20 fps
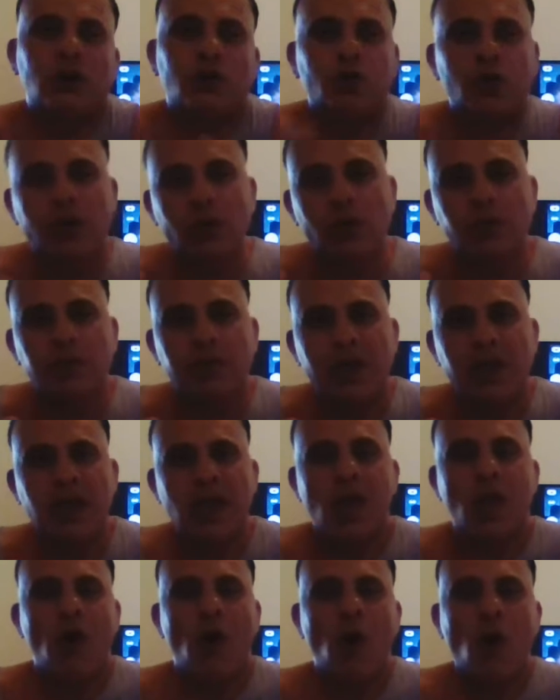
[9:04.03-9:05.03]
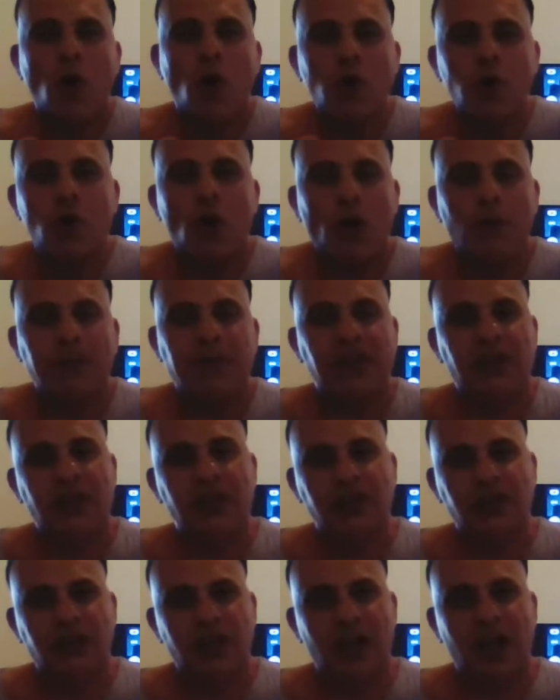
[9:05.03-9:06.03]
agree with me or not, because